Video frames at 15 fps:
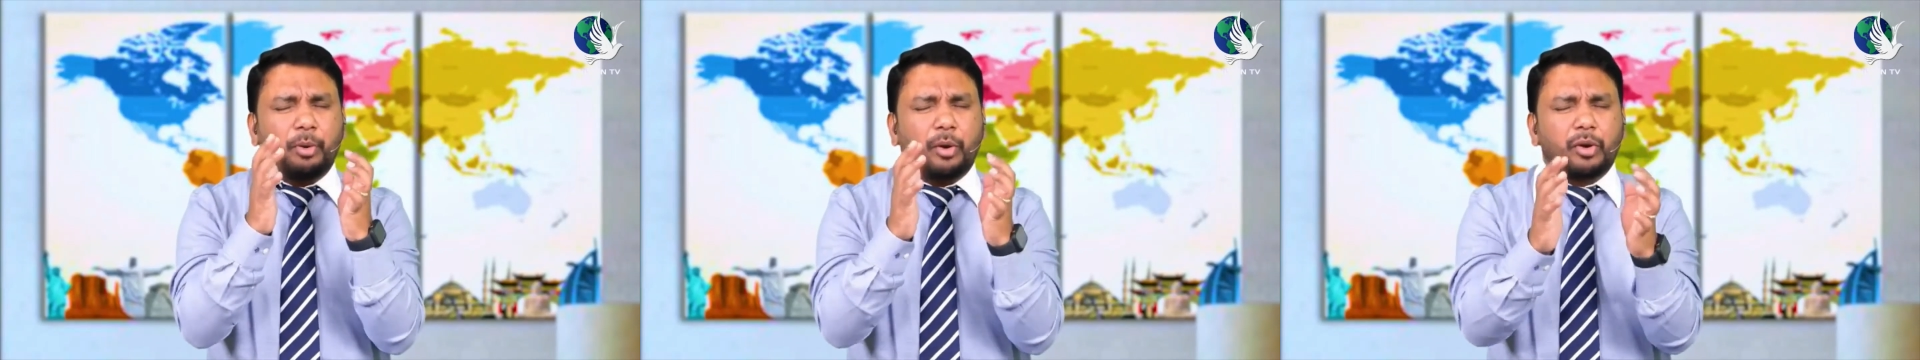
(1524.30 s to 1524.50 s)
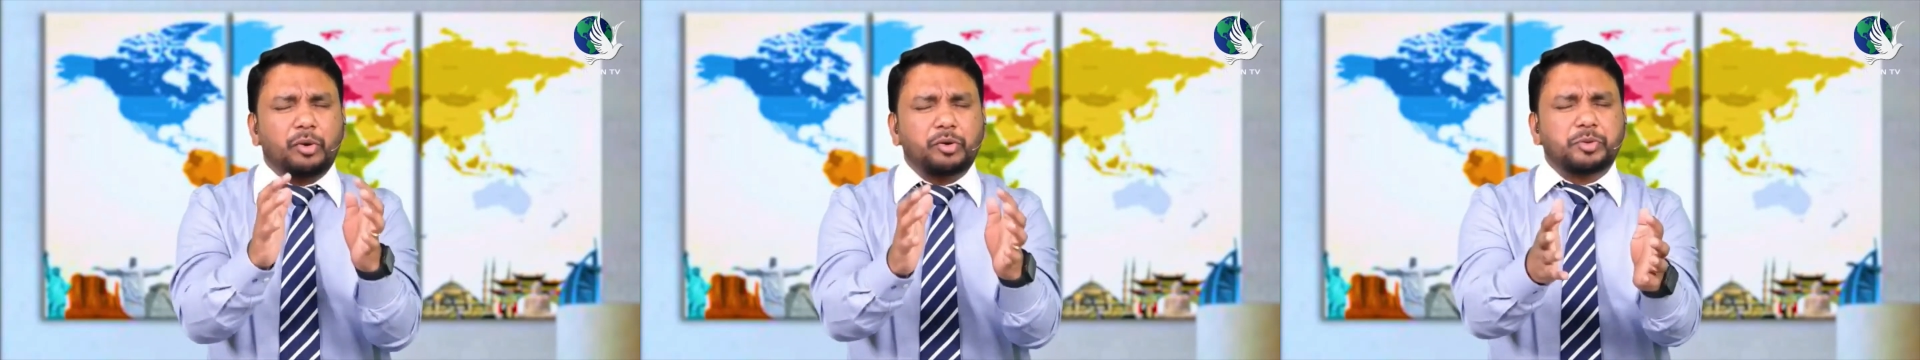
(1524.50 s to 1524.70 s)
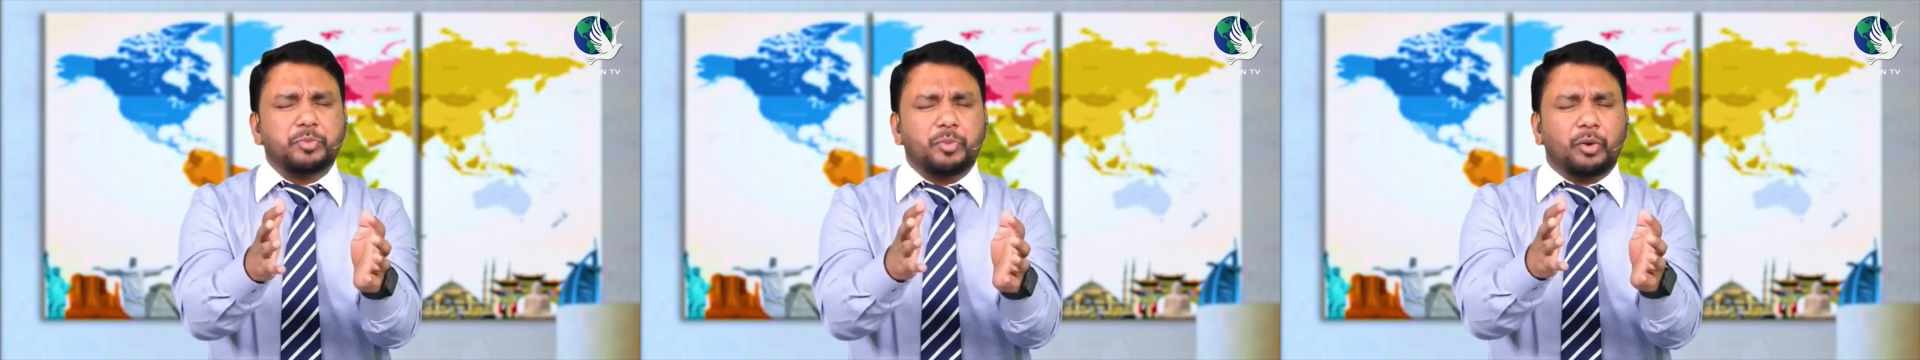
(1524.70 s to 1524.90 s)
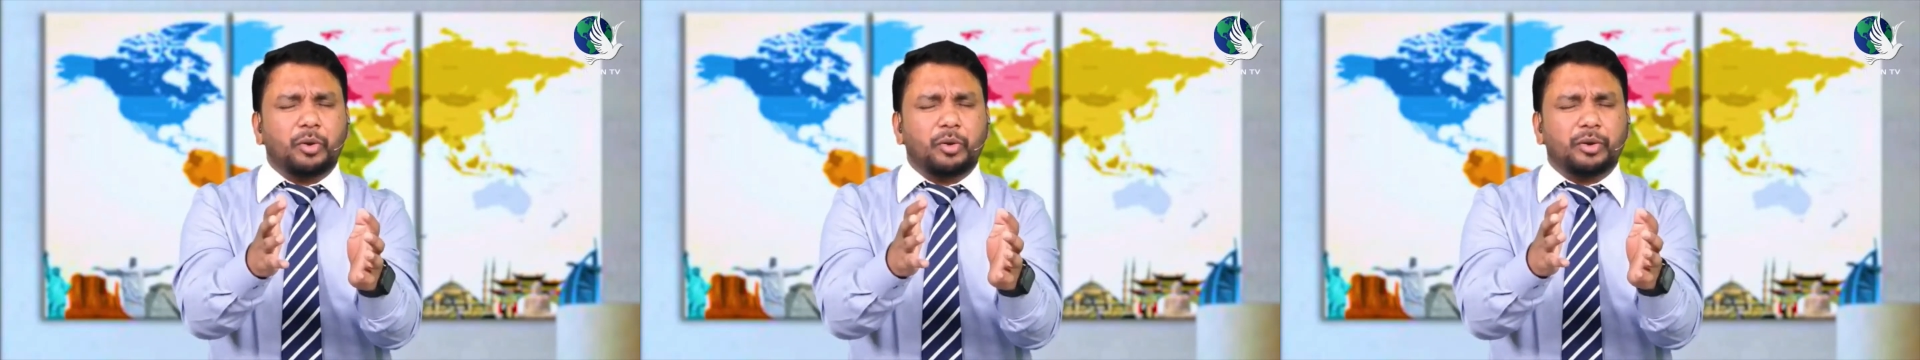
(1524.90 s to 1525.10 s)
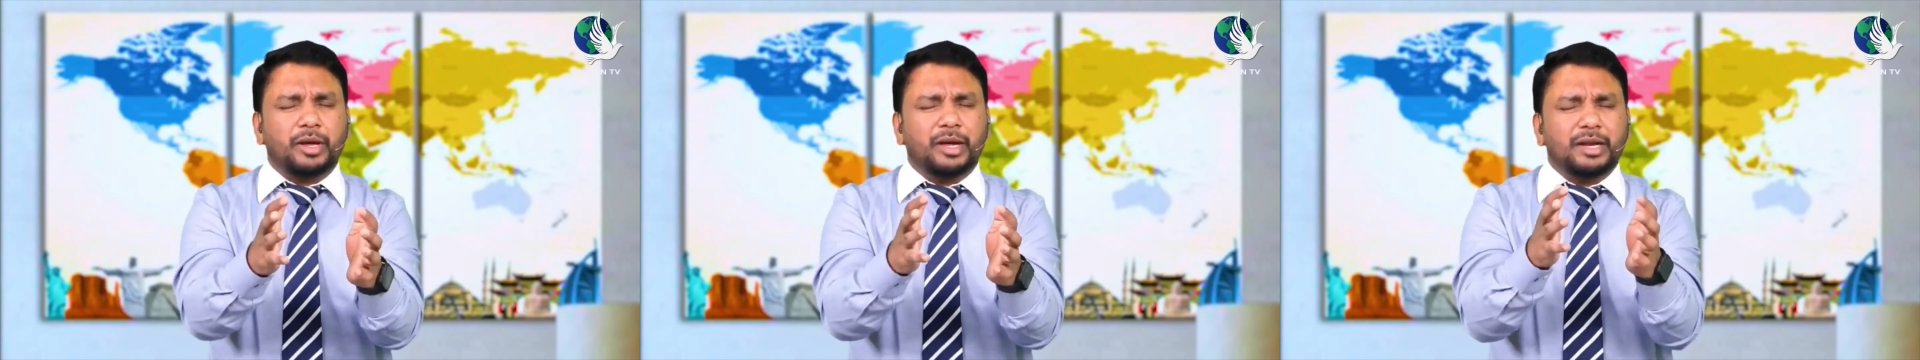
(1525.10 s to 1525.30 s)
pour out
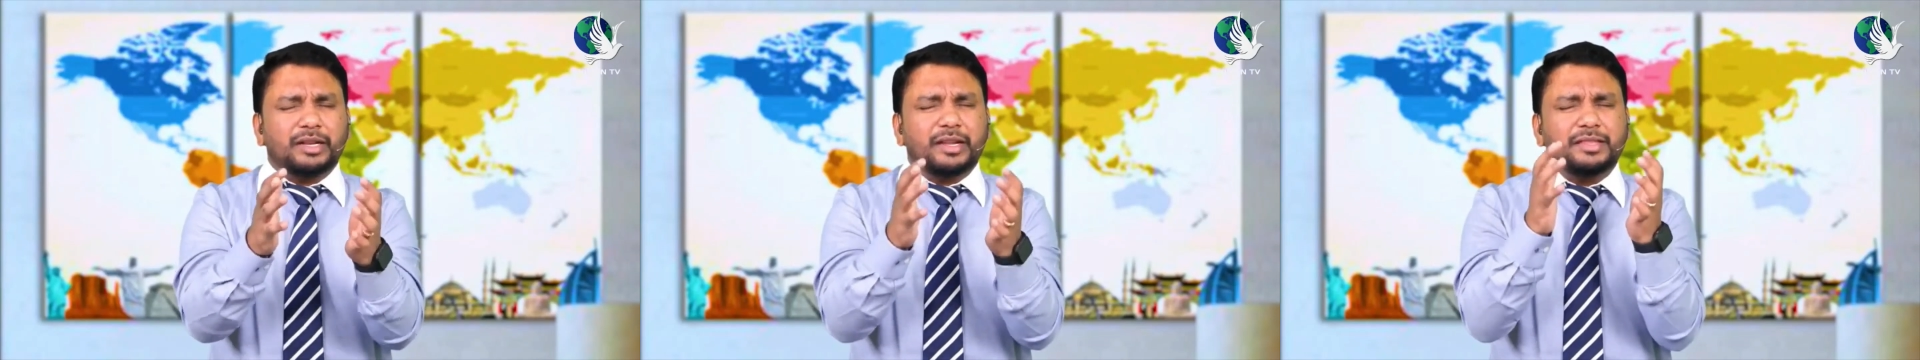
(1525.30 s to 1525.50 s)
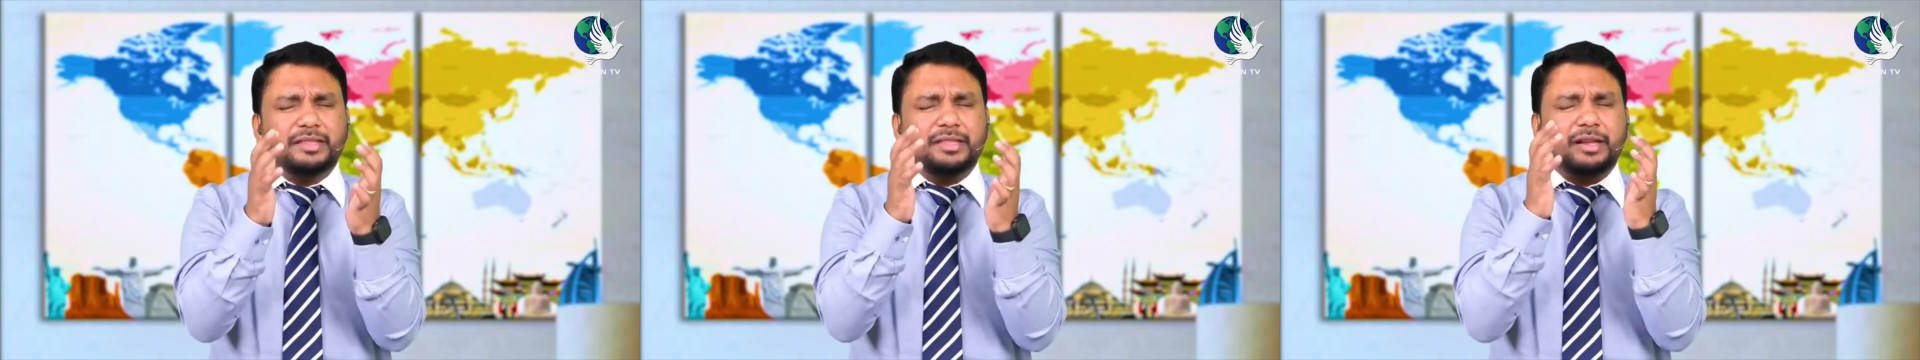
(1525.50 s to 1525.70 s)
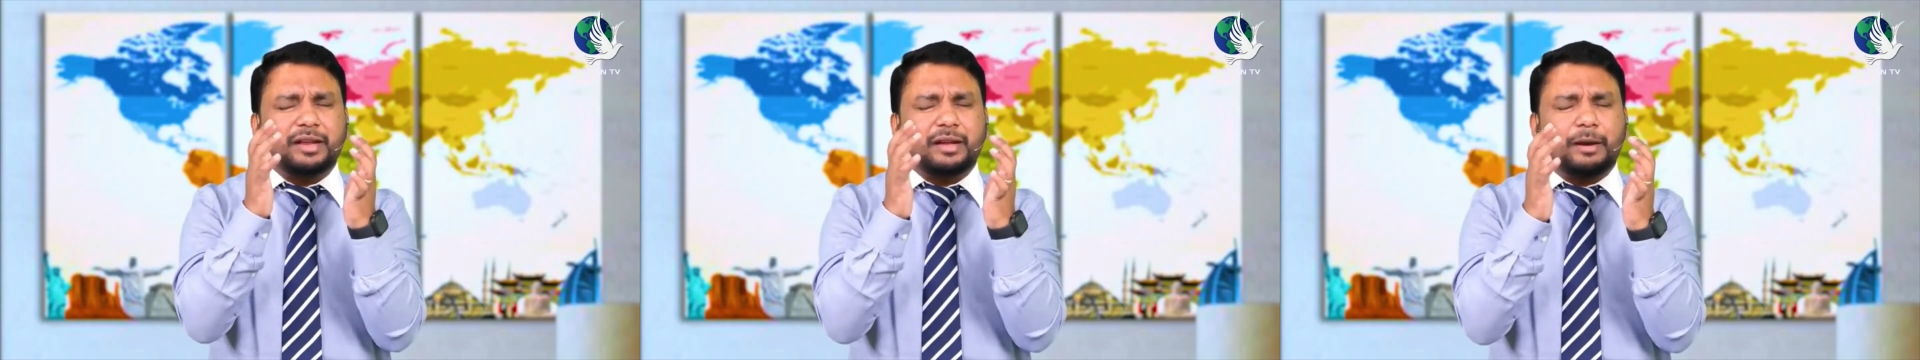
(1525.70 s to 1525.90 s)
more. Let their